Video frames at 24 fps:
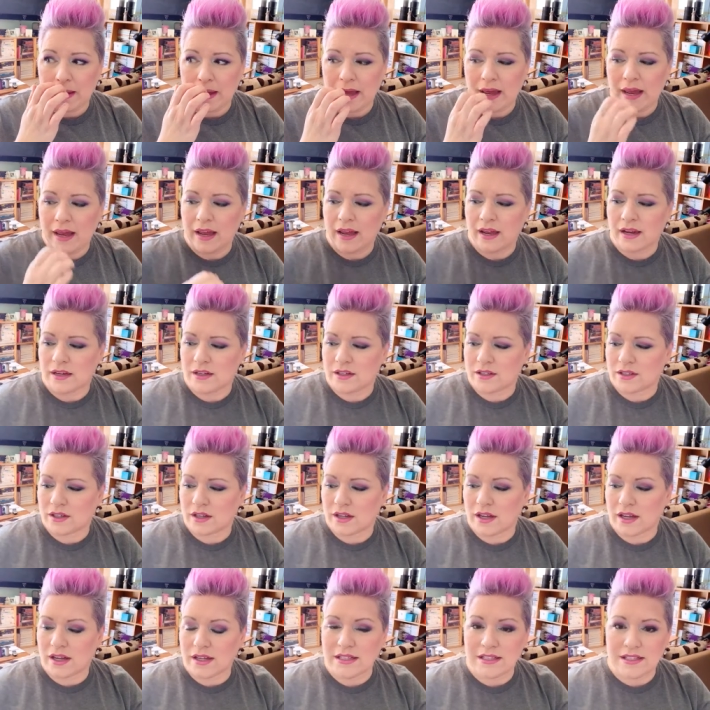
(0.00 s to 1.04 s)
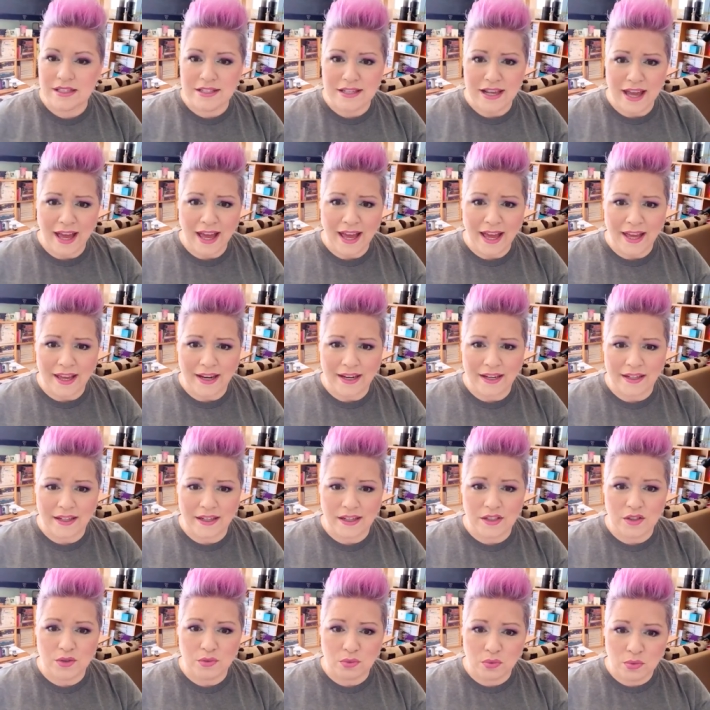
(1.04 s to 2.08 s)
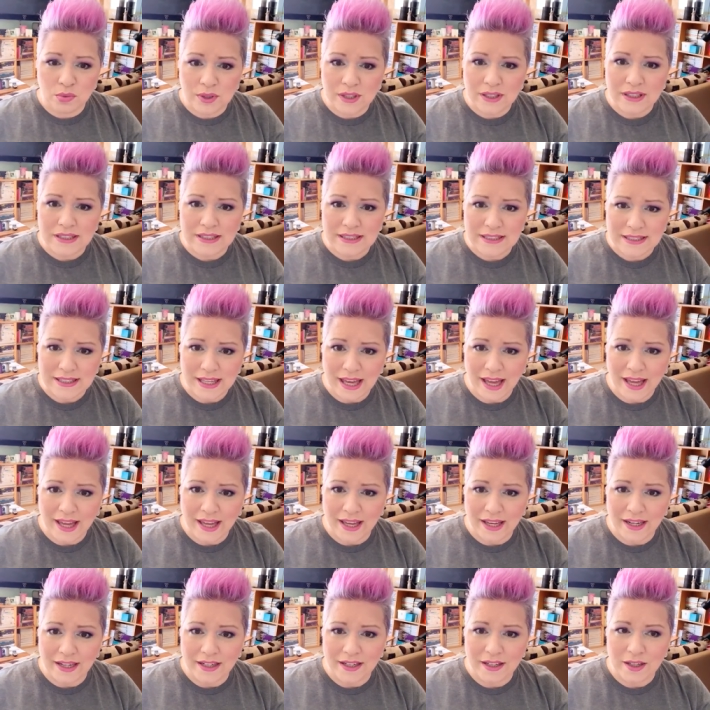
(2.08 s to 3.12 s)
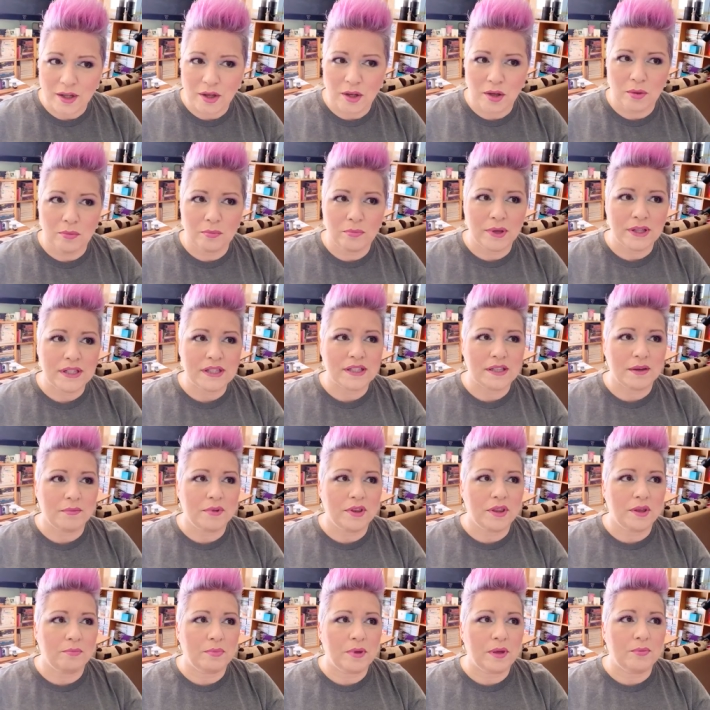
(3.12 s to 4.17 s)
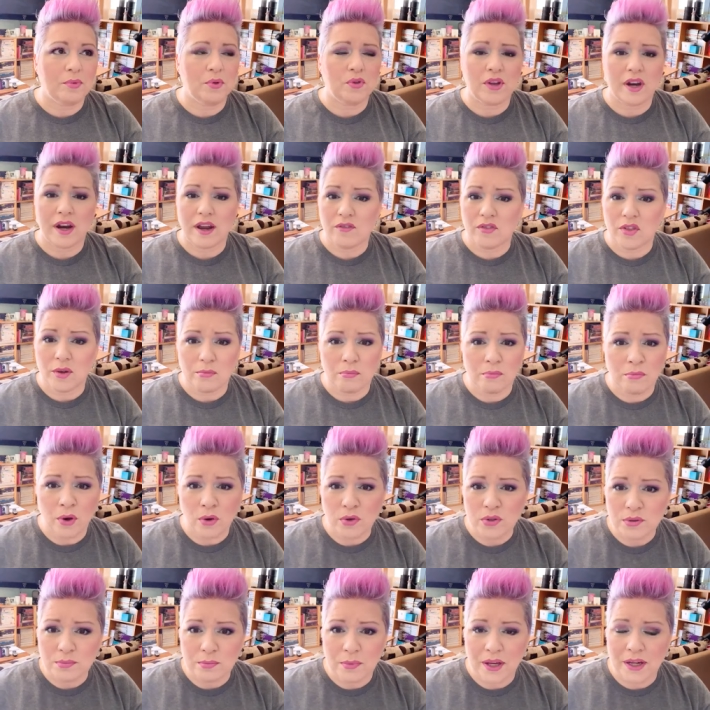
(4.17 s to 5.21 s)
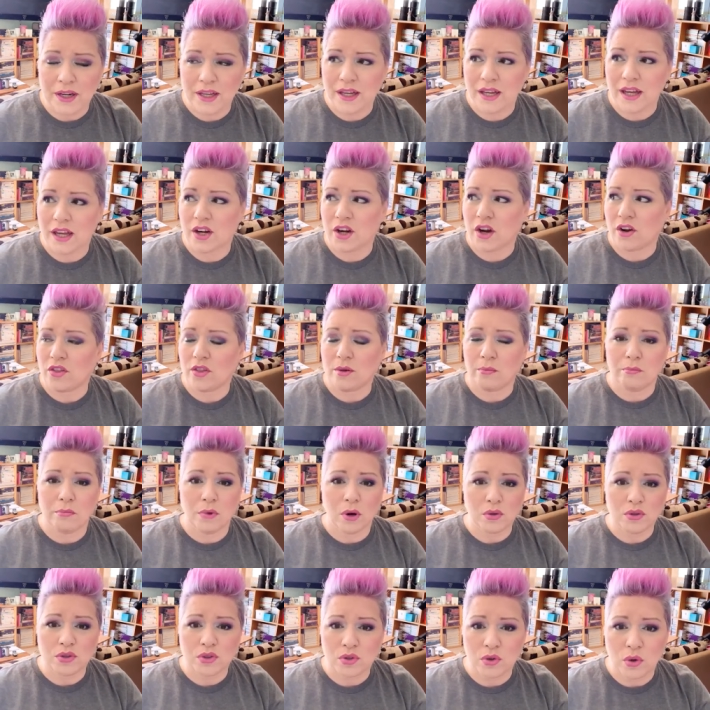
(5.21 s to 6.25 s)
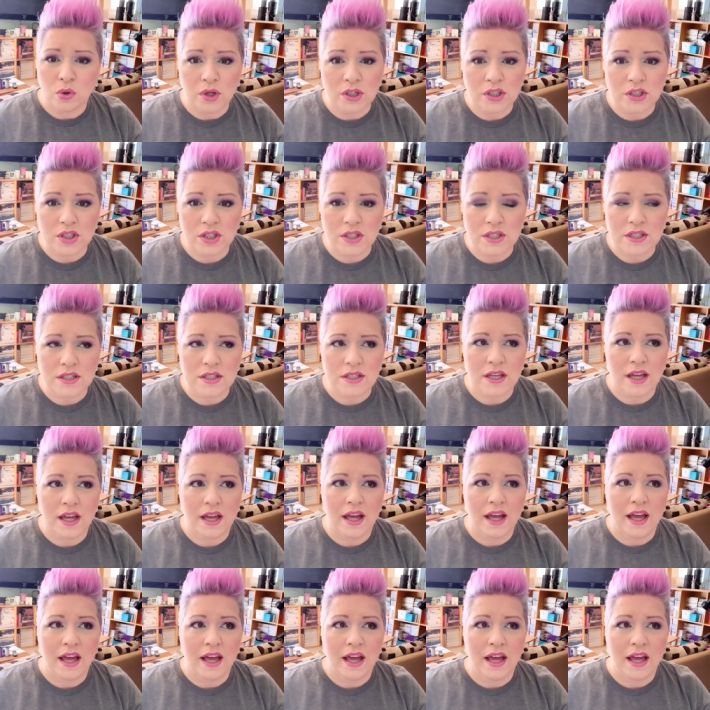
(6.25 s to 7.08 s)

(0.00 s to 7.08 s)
and it's sad. It's really sad. But some of the people that have the most money and are the most gorgeous,